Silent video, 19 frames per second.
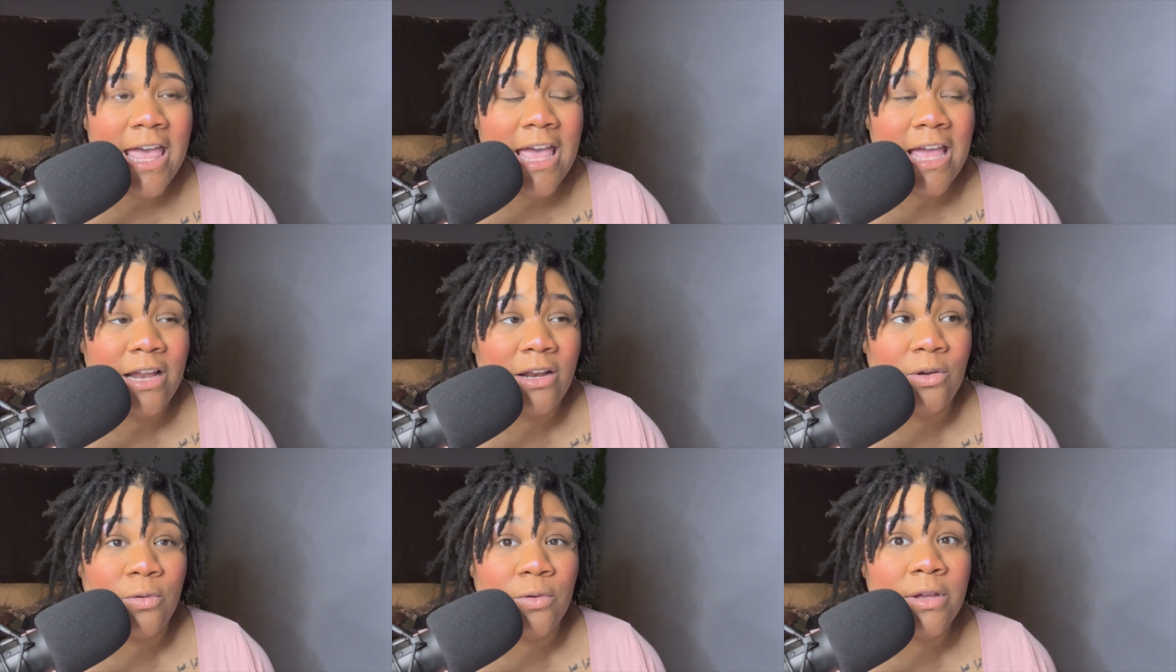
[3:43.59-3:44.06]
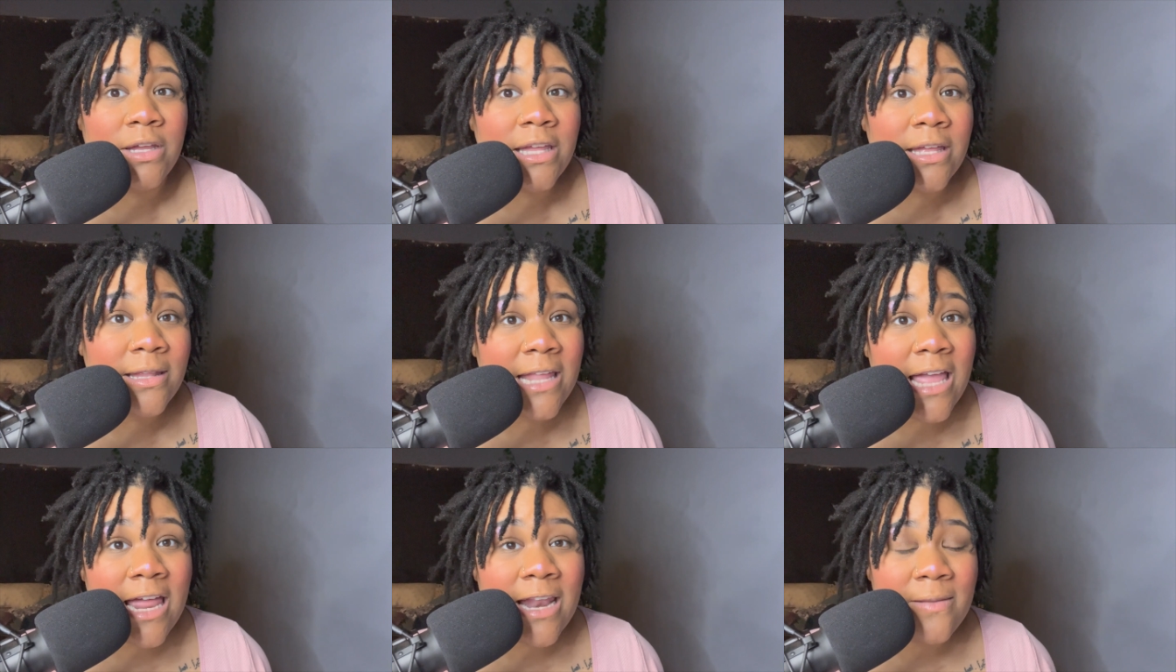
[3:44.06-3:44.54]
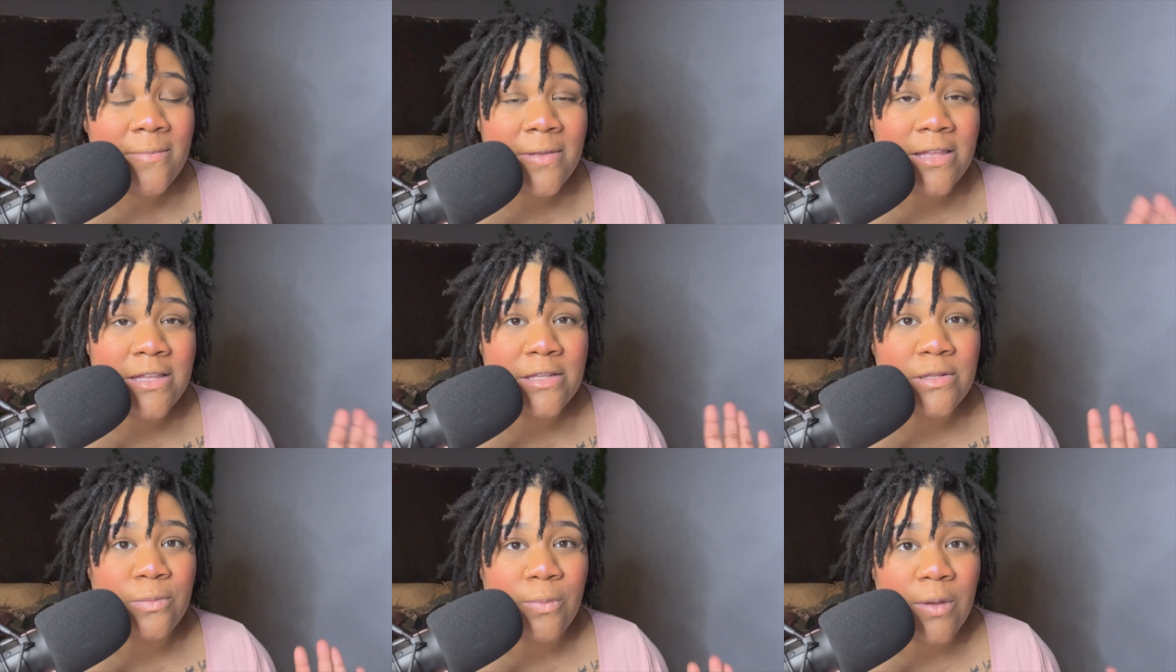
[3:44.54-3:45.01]
and knowing anatomy
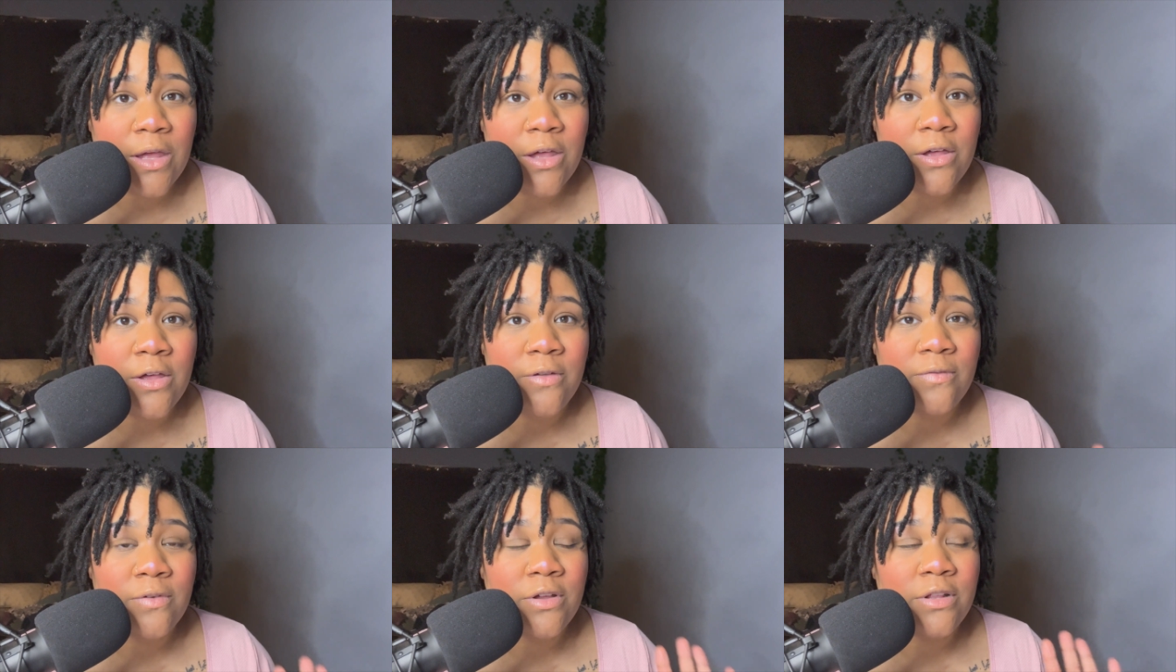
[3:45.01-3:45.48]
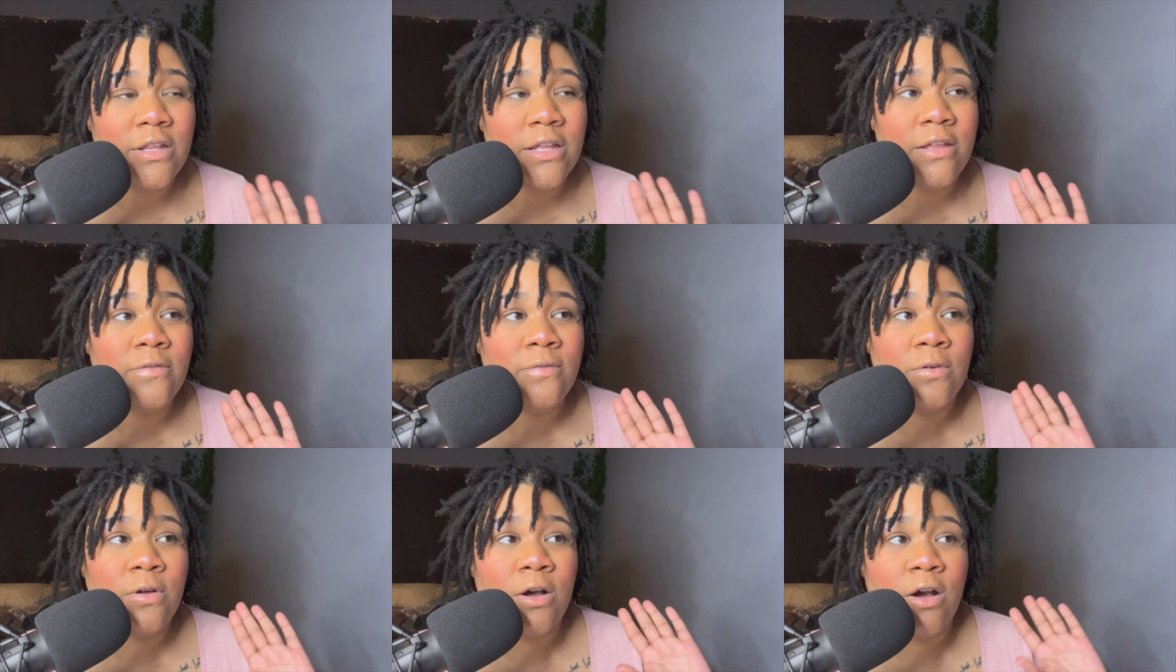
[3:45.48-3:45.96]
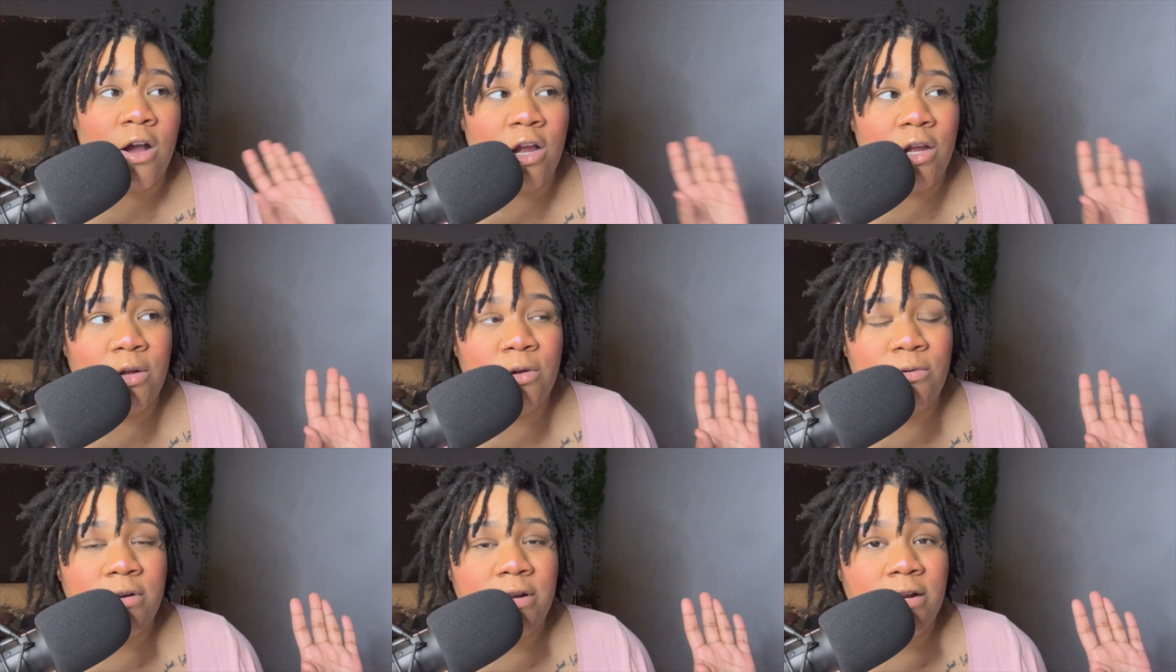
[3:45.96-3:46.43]
as well, if you're looking for an art
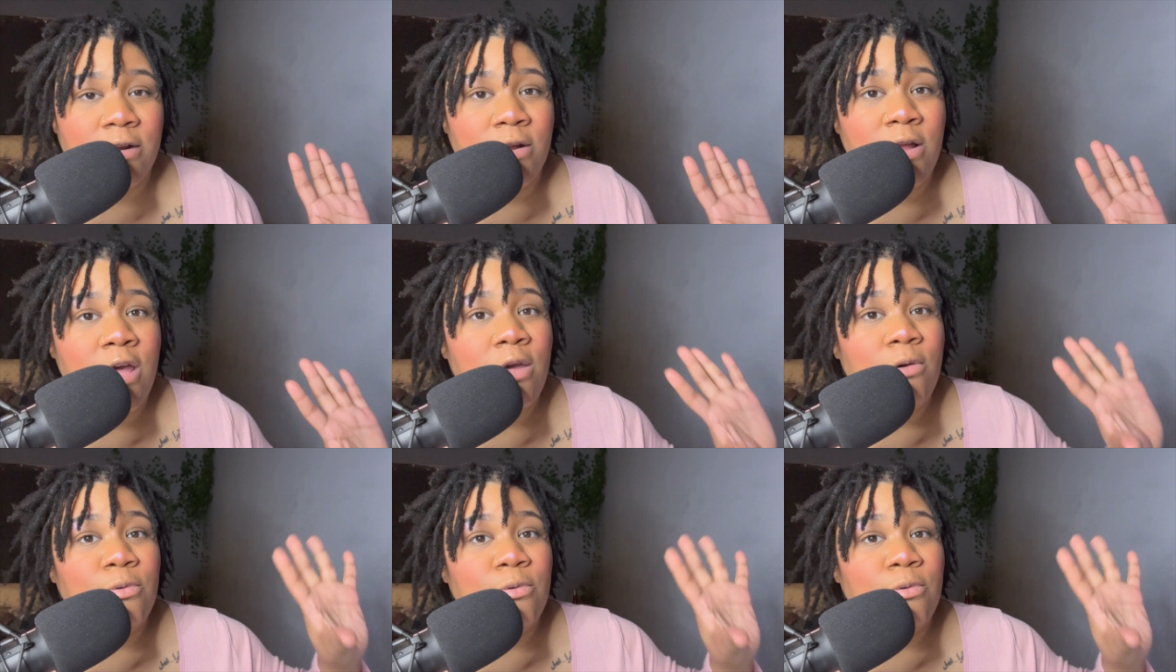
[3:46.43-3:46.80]
career,